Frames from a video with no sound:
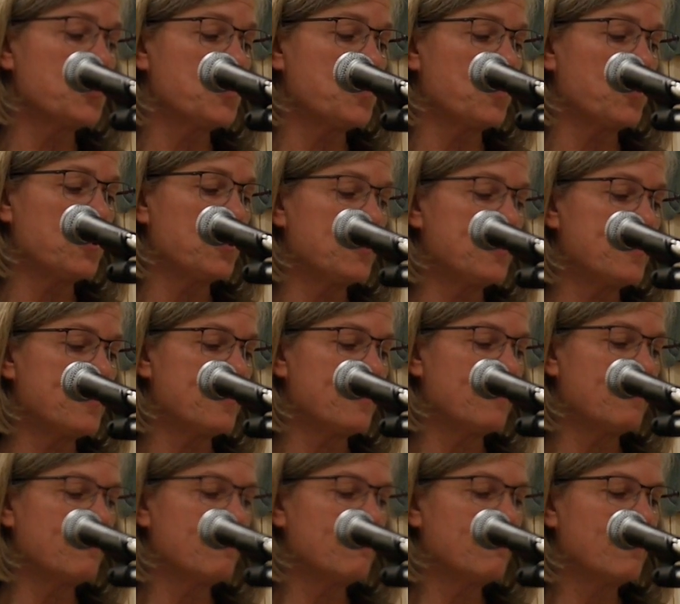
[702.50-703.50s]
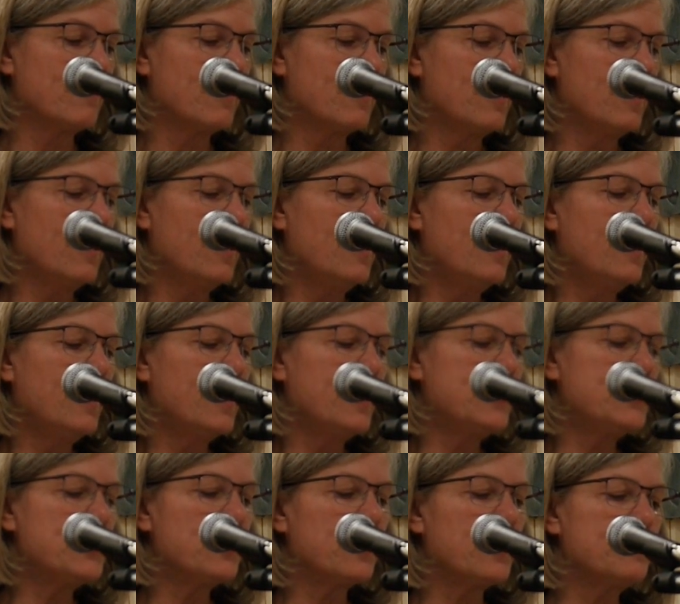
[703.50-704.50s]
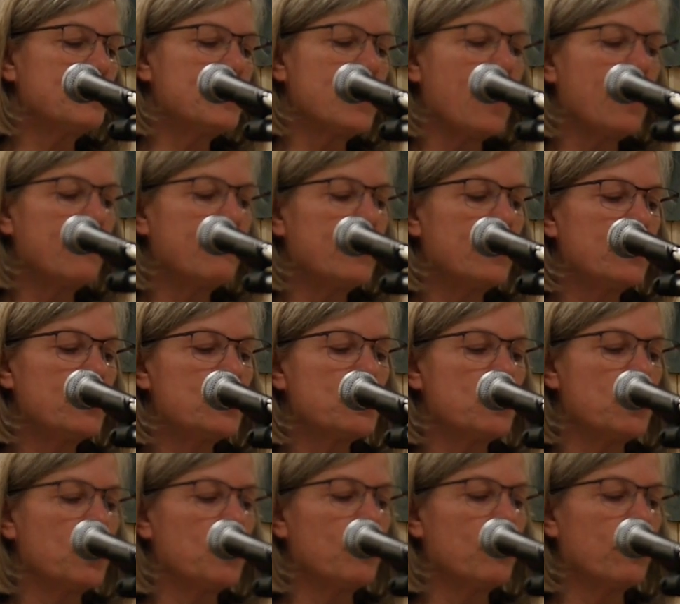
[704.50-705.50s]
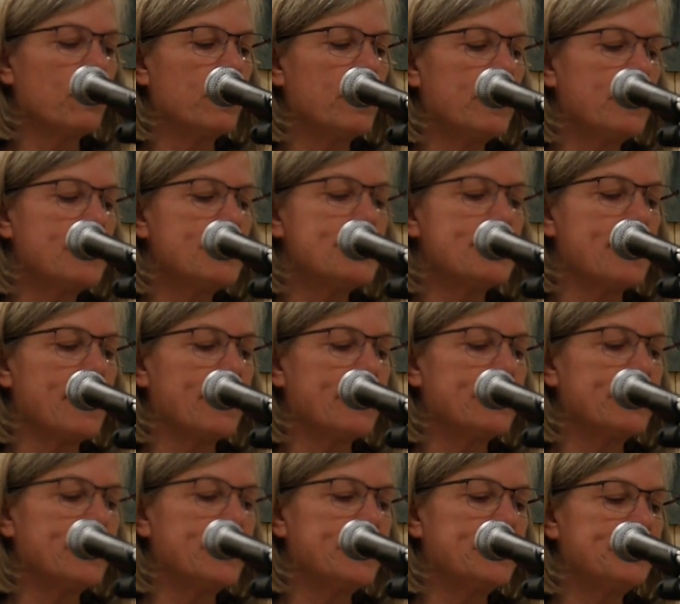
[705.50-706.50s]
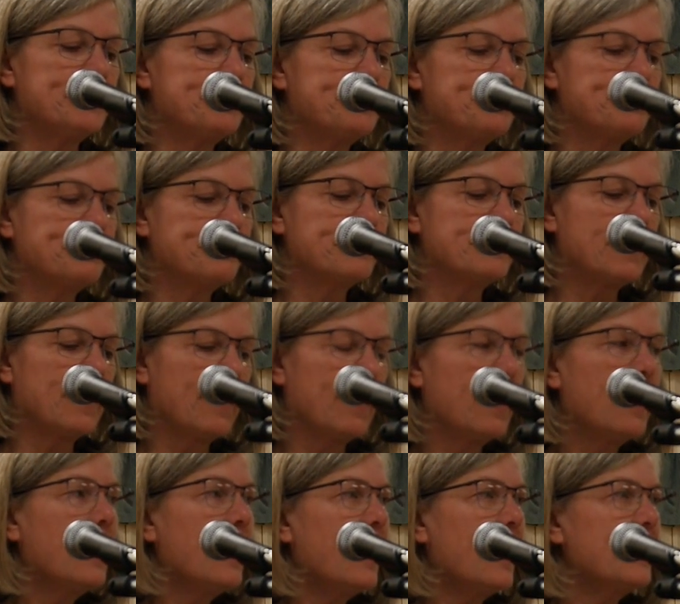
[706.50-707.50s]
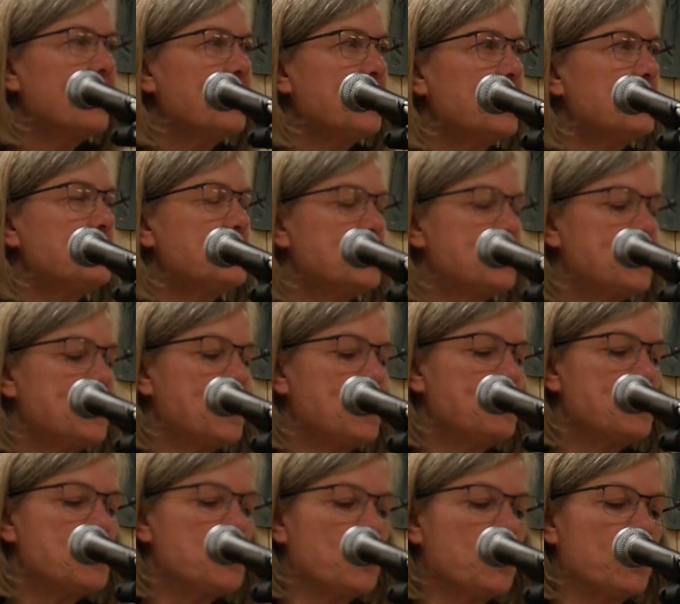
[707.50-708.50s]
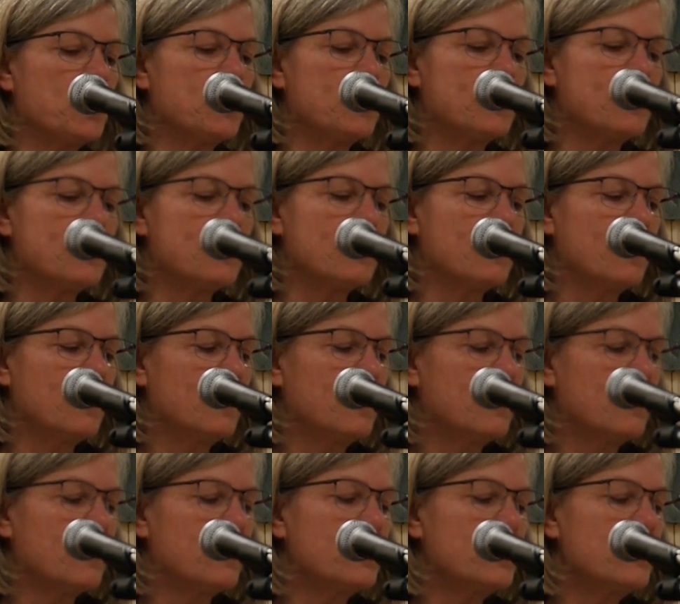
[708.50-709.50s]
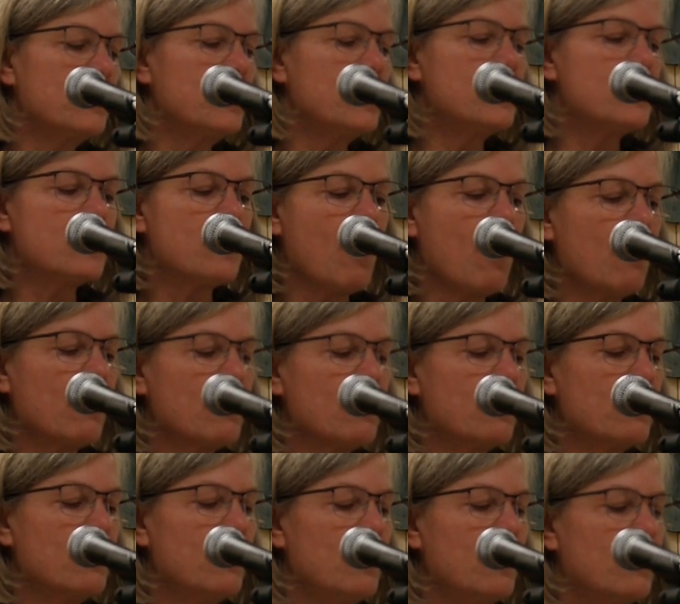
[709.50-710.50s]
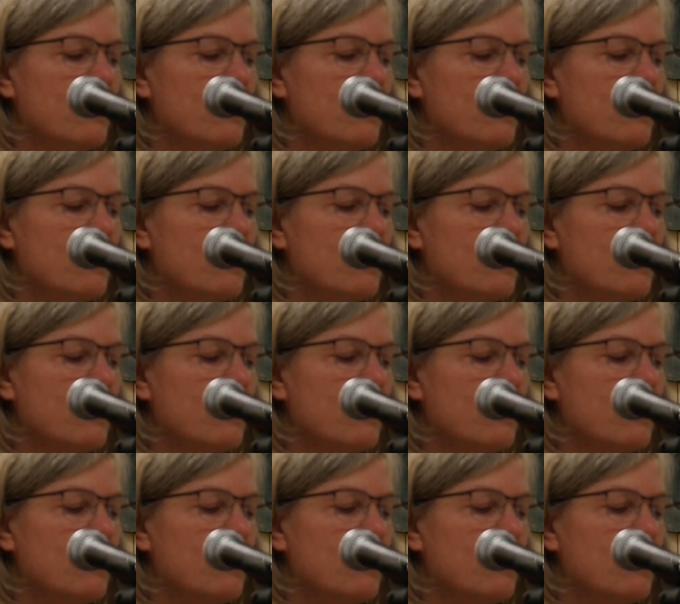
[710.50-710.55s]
sports. He took up diving, snowboarding, and cycling. I loved team sports, including soccer,